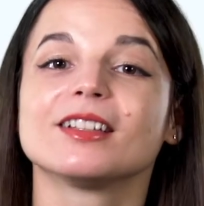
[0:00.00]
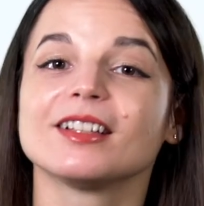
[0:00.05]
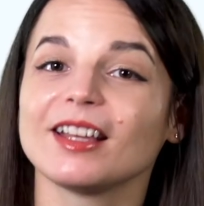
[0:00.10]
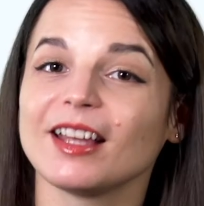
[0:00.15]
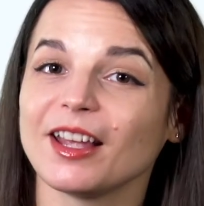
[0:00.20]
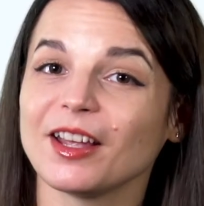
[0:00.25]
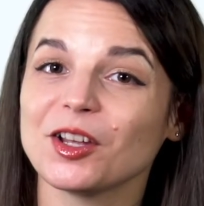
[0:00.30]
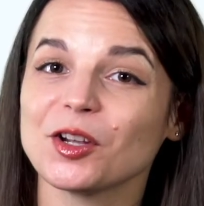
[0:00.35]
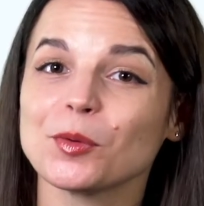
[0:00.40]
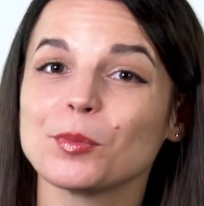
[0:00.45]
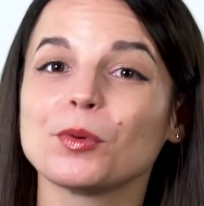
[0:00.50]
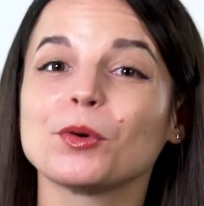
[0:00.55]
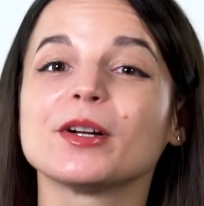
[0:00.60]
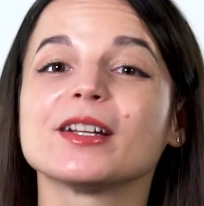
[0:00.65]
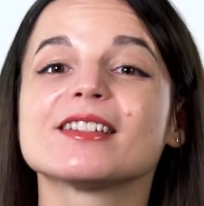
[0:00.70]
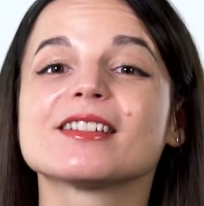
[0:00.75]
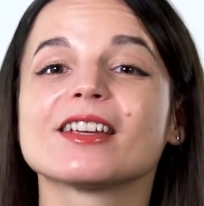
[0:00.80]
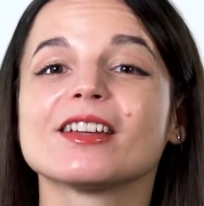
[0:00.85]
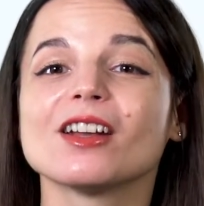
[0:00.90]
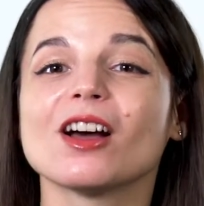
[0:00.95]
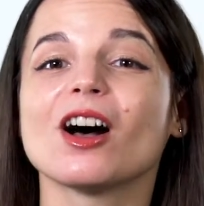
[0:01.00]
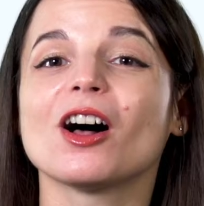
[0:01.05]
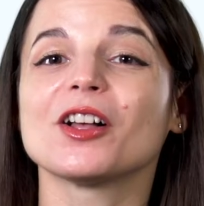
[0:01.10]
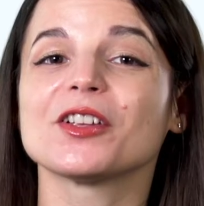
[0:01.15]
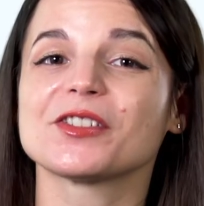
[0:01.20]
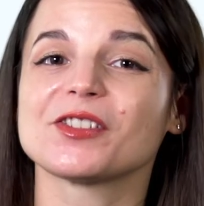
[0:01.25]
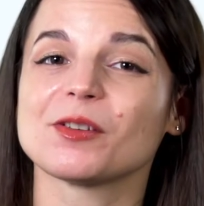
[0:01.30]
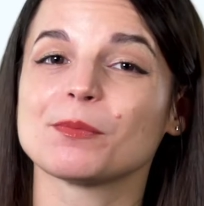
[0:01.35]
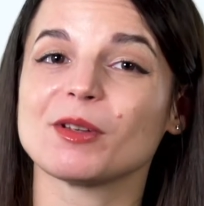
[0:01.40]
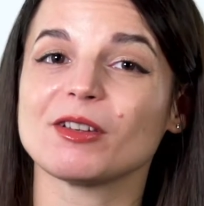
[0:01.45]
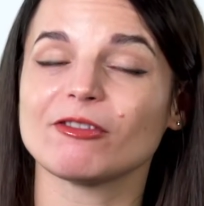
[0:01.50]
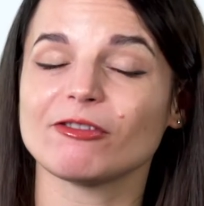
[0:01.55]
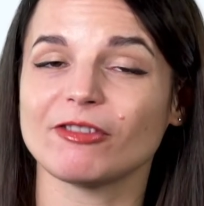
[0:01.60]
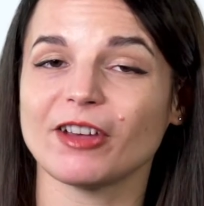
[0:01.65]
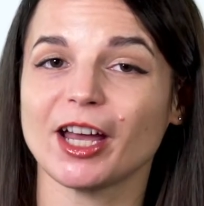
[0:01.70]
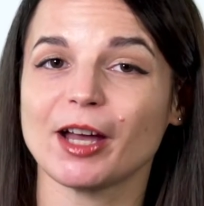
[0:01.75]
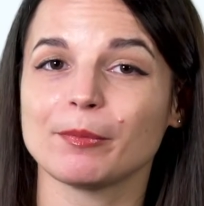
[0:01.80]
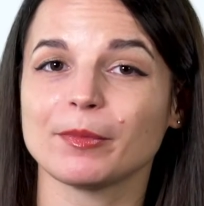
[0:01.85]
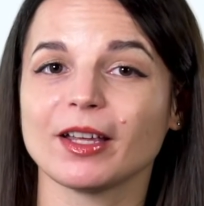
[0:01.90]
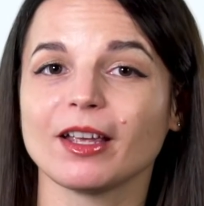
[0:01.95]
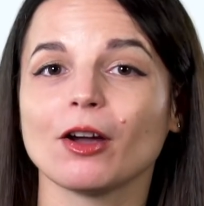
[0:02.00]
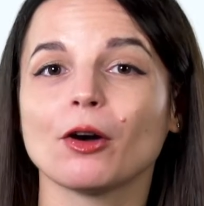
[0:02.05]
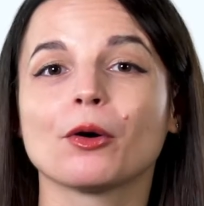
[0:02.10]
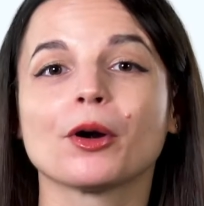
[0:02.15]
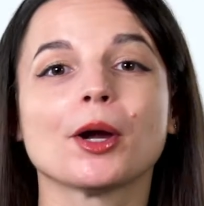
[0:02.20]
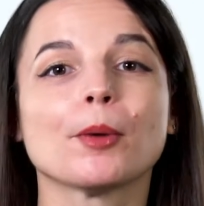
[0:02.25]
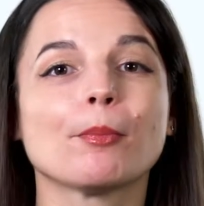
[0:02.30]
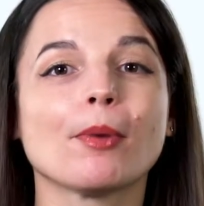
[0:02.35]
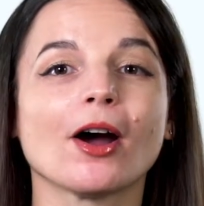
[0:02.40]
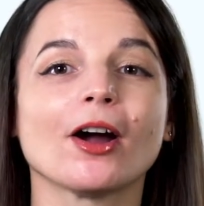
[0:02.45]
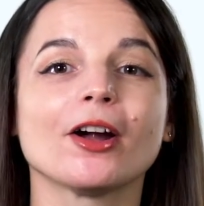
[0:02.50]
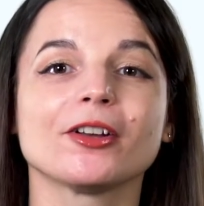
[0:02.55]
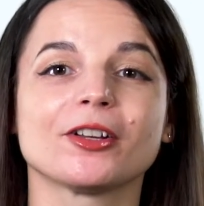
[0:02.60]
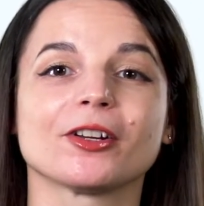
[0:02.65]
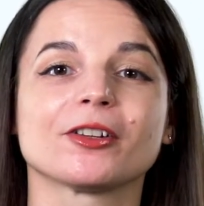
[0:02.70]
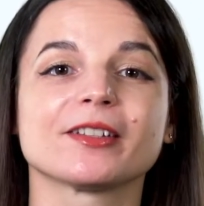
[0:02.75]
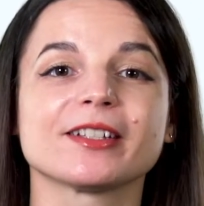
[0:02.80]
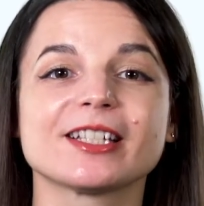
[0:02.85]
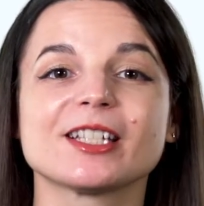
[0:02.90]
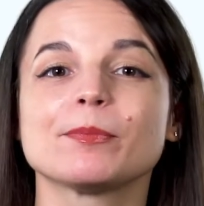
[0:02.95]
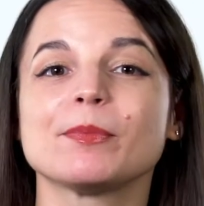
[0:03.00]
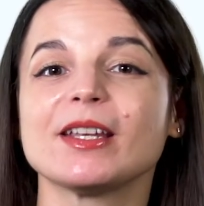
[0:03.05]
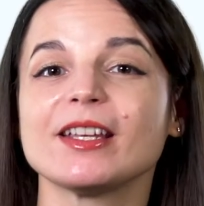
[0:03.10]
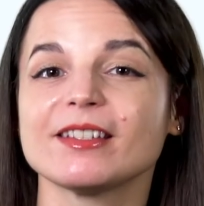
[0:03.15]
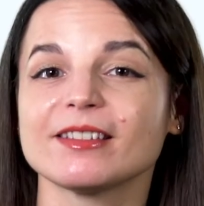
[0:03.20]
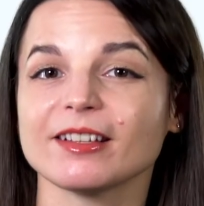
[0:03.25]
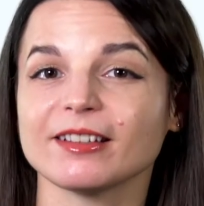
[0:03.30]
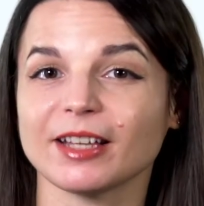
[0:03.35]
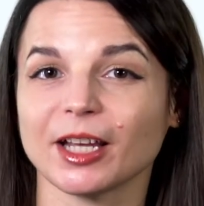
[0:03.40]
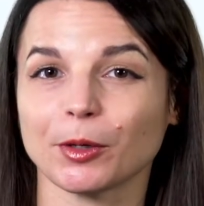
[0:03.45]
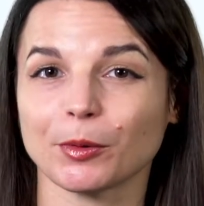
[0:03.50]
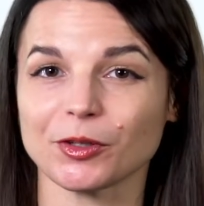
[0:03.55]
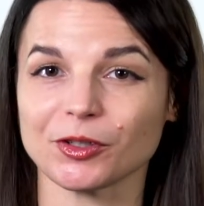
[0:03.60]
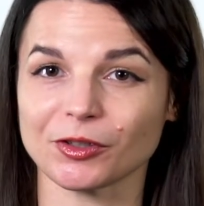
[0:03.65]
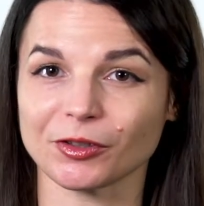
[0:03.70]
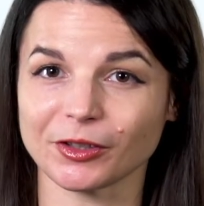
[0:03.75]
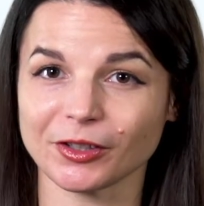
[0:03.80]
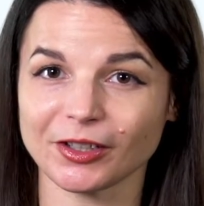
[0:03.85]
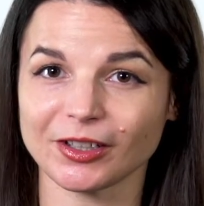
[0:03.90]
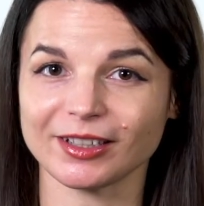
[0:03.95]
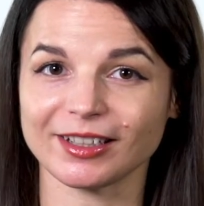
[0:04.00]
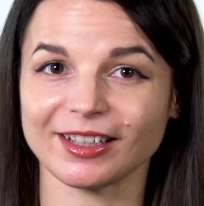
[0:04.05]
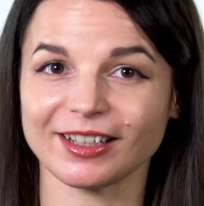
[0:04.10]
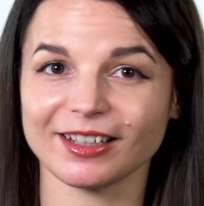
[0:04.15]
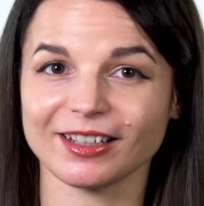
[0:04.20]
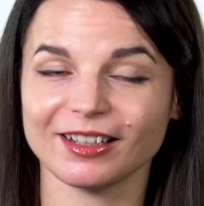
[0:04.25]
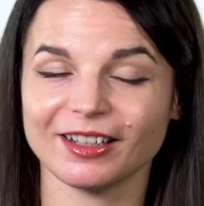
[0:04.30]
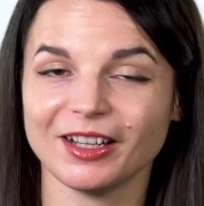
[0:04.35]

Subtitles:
Anchor points can also be family or a partner that speaks the language you're learning.